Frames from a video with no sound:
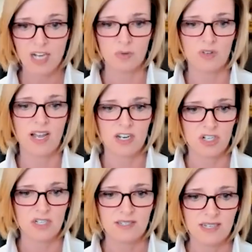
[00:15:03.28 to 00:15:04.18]
actual
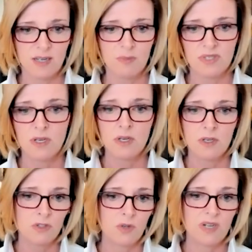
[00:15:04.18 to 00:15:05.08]
action steps.
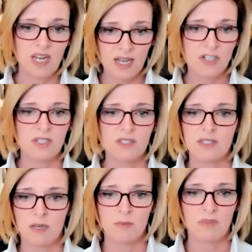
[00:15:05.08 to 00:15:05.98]
So an action
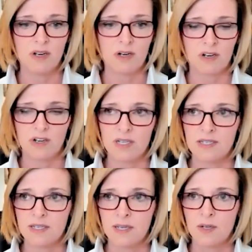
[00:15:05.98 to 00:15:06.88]
step there
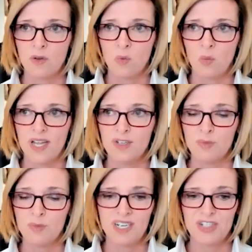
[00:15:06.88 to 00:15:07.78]
is, when
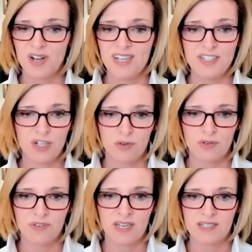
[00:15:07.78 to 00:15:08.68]
your brain tries to go
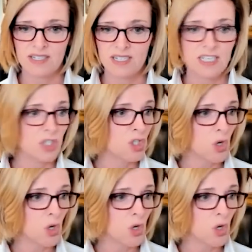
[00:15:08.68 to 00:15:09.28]
to fantasy,